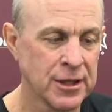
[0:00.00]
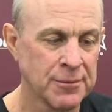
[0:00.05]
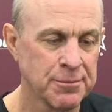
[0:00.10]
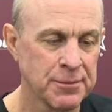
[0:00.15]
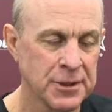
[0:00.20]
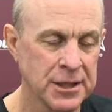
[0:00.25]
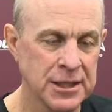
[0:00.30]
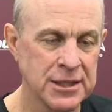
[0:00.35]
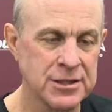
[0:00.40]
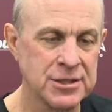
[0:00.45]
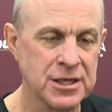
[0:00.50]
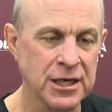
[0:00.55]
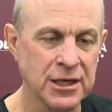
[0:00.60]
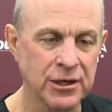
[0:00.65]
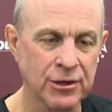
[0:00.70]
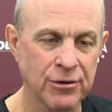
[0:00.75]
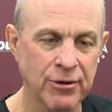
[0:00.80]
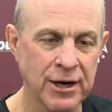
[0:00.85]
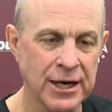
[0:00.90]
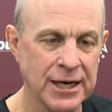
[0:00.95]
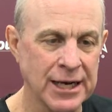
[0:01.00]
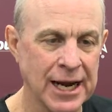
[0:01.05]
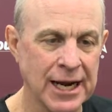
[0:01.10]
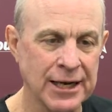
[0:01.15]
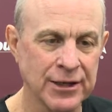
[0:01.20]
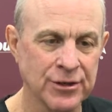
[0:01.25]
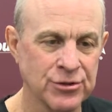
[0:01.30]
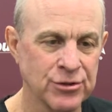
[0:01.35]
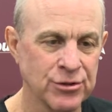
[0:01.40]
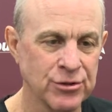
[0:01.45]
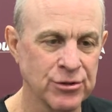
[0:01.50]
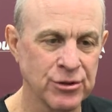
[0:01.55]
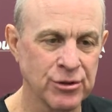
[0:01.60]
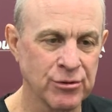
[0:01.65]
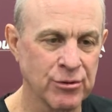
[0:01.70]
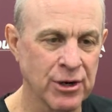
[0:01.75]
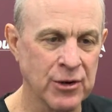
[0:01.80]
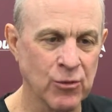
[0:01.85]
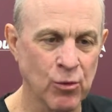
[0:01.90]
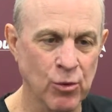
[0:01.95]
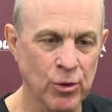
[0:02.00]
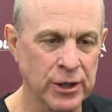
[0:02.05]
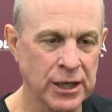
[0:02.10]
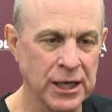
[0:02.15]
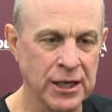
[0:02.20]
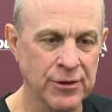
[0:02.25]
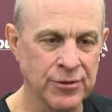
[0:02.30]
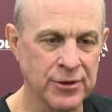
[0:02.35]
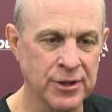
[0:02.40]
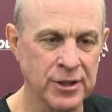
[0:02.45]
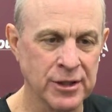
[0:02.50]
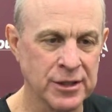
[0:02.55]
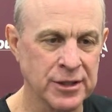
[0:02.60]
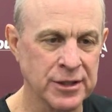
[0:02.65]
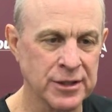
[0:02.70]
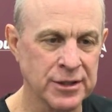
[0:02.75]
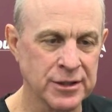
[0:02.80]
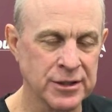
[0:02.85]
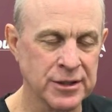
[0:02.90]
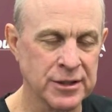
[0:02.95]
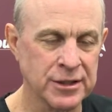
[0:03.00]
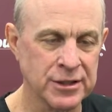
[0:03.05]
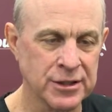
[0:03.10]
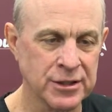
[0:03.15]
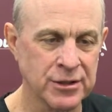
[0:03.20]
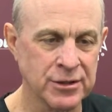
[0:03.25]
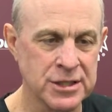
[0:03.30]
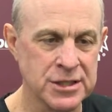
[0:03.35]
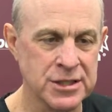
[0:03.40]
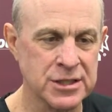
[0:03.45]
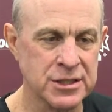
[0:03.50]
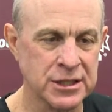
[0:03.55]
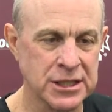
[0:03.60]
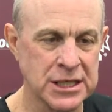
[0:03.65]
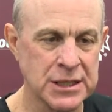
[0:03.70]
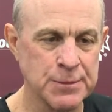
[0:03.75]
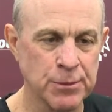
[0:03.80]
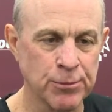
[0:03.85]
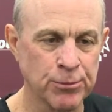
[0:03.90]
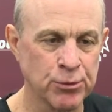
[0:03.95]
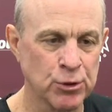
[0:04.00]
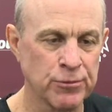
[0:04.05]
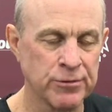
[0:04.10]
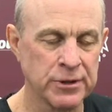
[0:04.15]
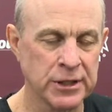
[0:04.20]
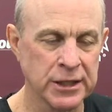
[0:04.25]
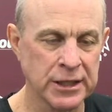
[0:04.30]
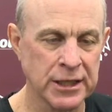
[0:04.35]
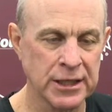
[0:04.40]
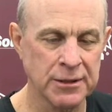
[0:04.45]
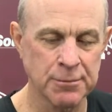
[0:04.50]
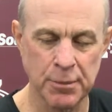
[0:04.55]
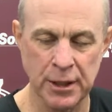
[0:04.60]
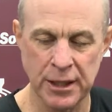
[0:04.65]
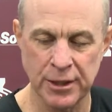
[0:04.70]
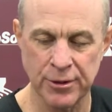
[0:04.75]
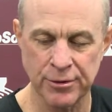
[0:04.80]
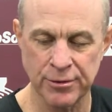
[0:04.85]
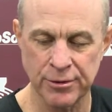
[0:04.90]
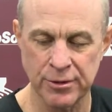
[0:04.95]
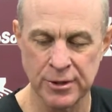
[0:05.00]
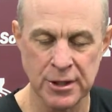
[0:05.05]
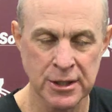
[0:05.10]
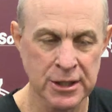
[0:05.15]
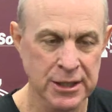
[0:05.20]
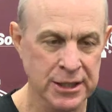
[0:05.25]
I mean, he's got a great attitude, a great work ethic, and, you know, he's going to keep improving and getting better.